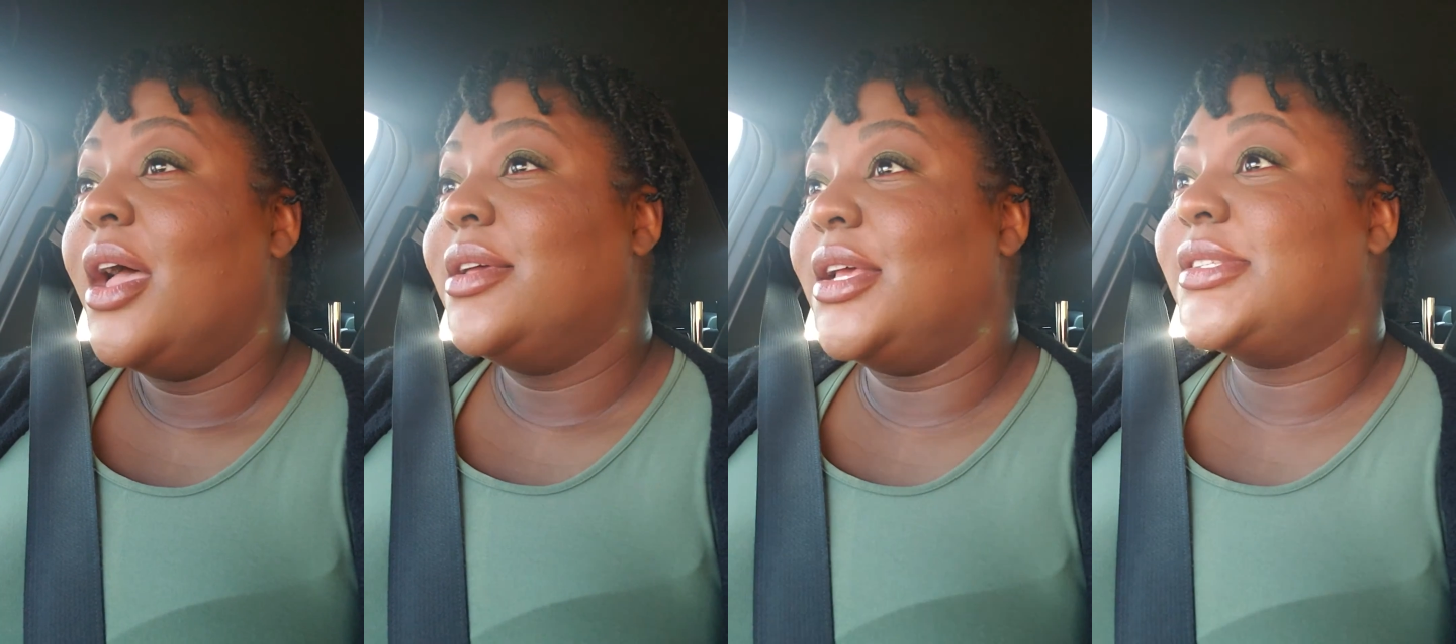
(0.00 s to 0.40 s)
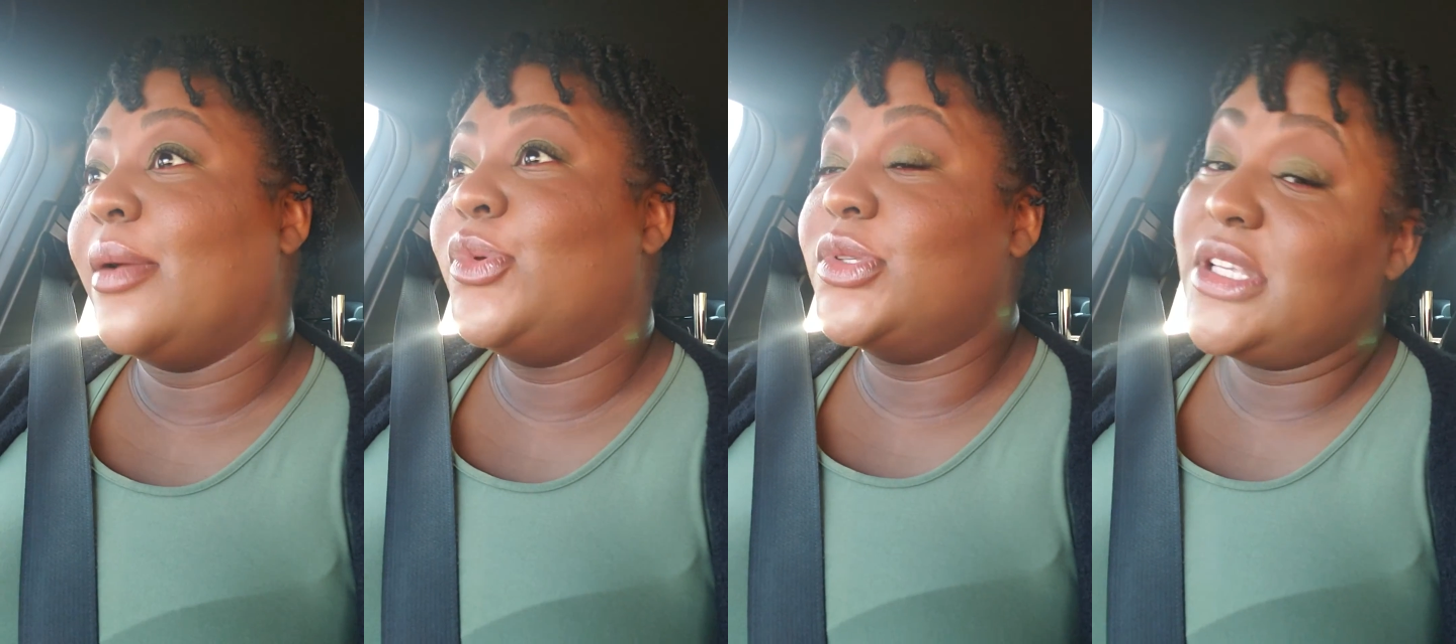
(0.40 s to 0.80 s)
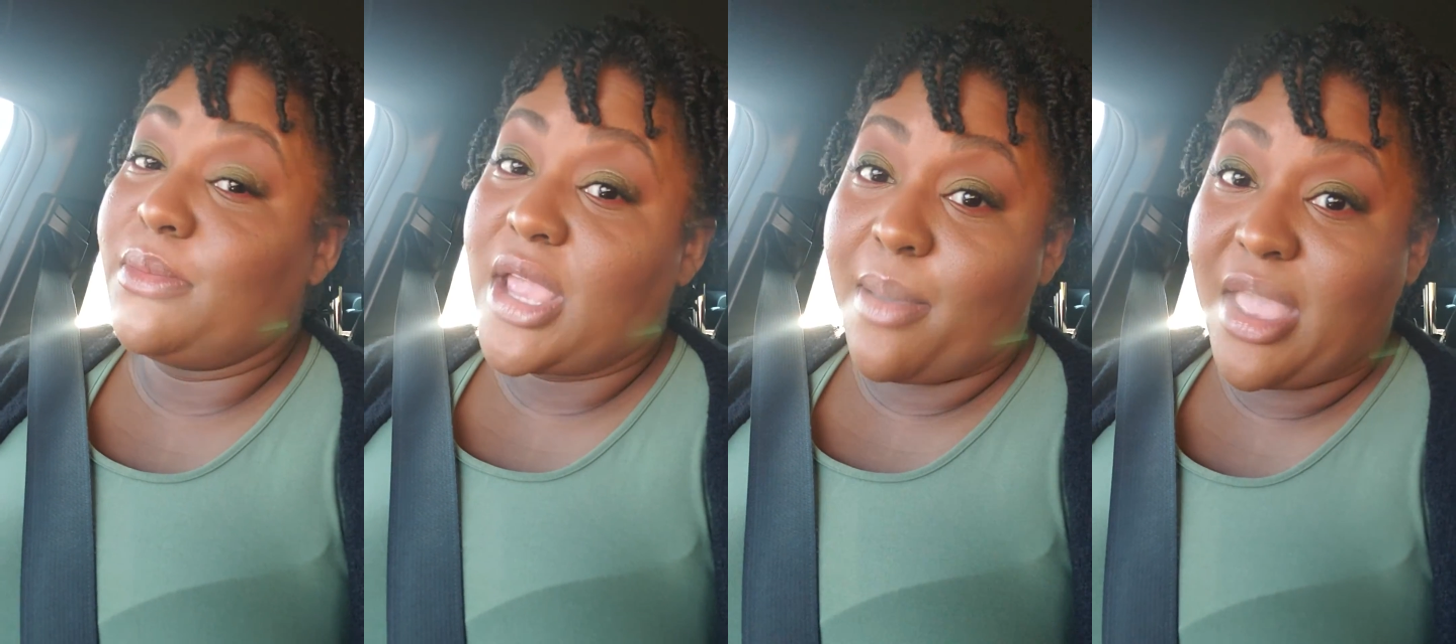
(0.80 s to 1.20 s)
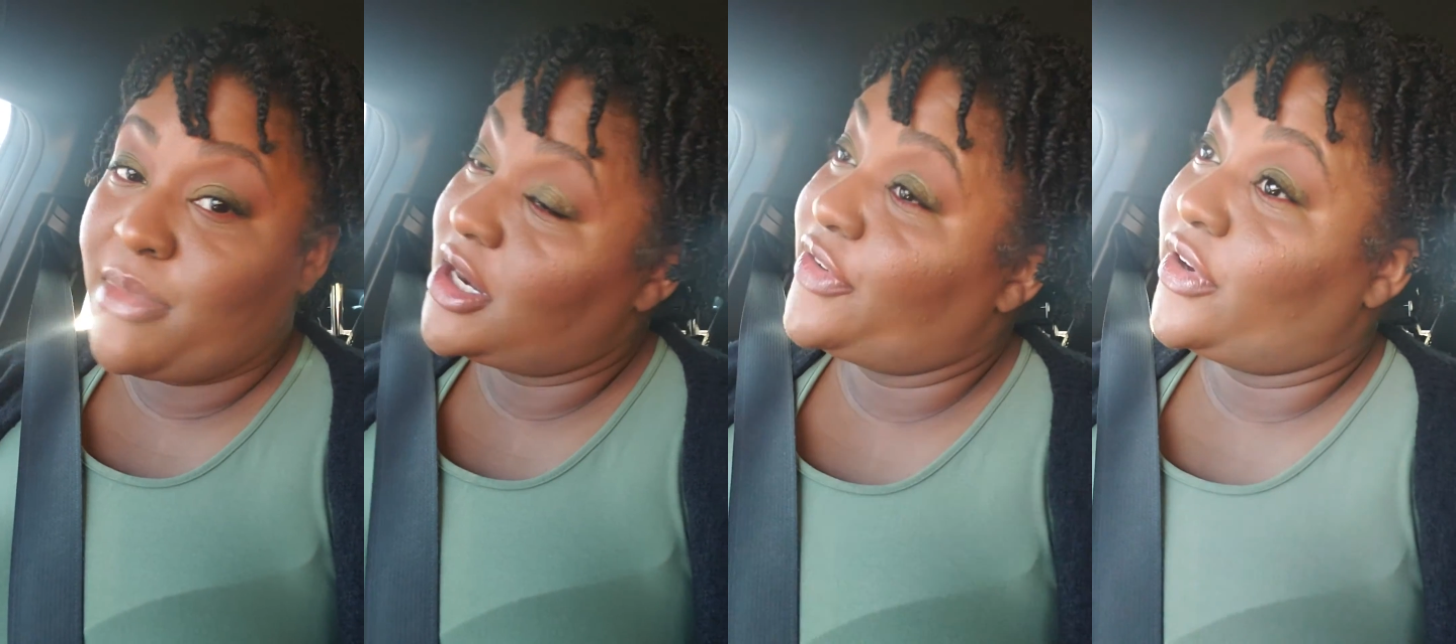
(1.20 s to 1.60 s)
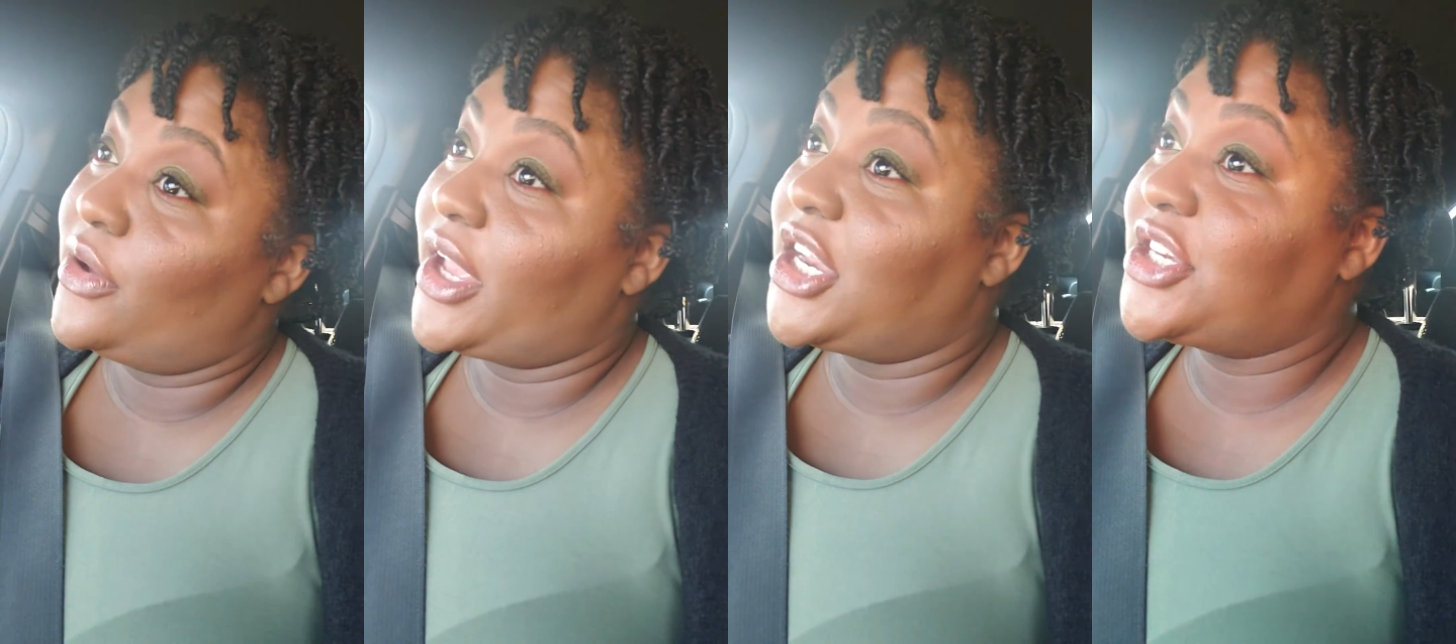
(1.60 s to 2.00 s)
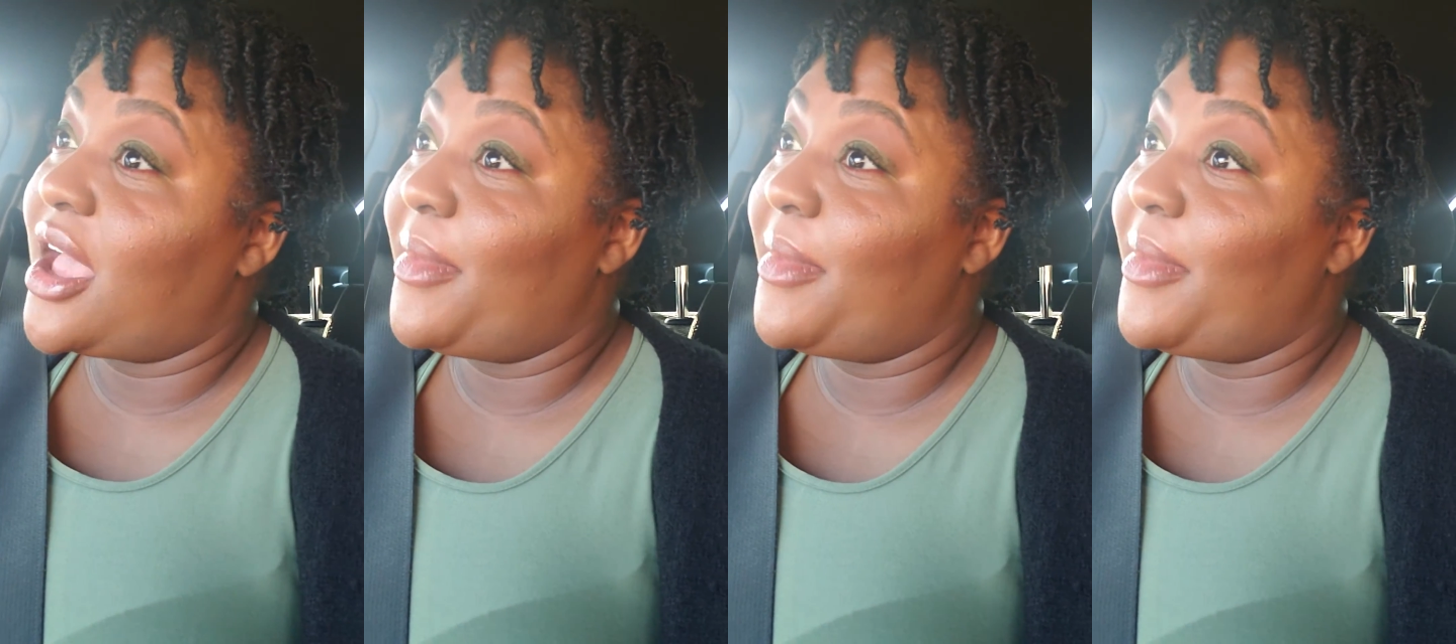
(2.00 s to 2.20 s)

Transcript: The next time you see me, I may be in a different location.